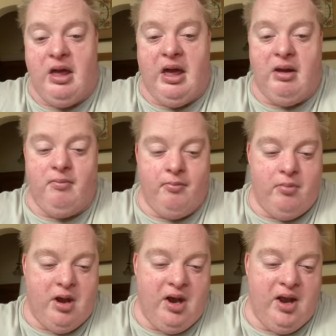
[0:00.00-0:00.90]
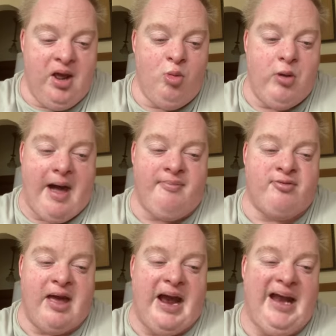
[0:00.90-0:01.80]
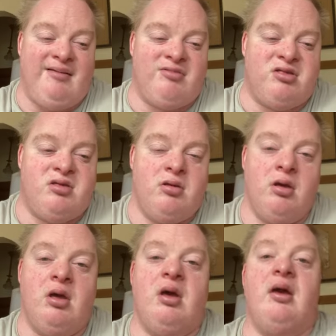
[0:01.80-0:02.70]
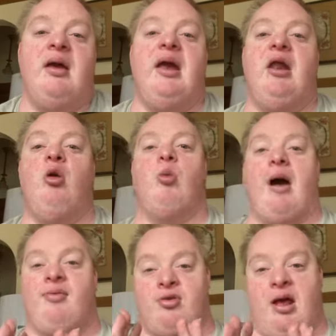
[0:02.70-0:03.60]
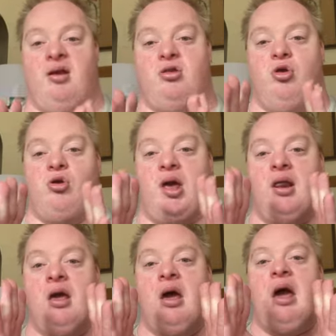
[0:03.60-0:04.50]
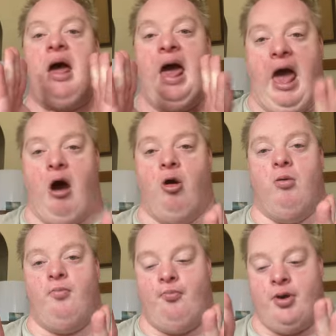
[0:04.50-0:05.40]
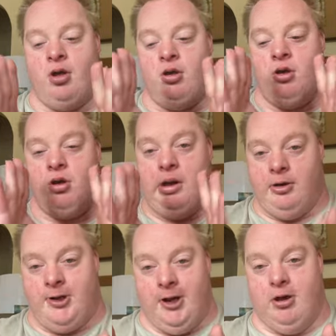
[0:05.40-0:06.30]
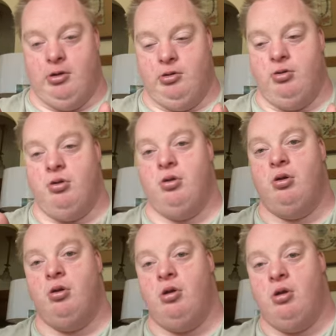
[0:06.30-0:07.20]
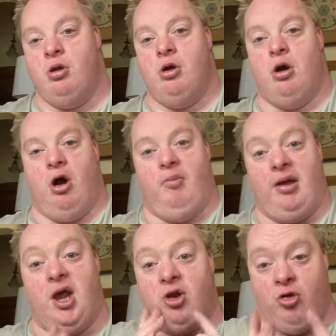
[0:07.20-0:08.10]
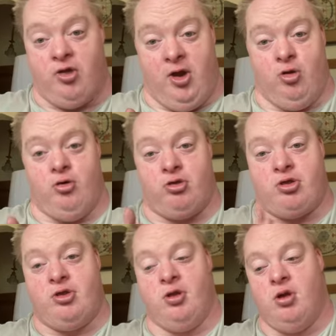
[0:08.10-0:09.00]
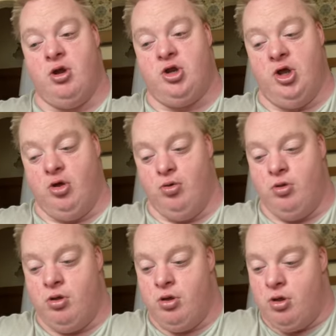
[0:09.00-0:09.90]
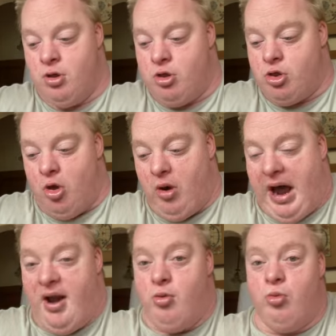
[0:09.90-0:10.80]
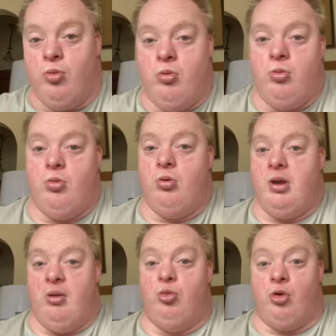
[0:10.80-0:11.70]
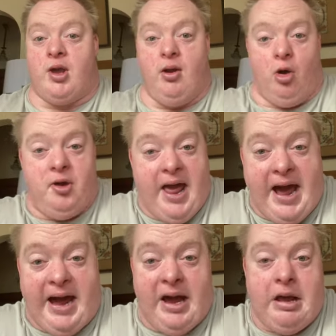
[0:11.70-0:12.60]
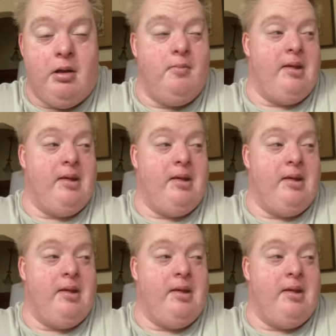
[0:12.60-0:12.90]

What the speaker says: And any websites you can help. Too, on my YouTube channels too, so I am working on that.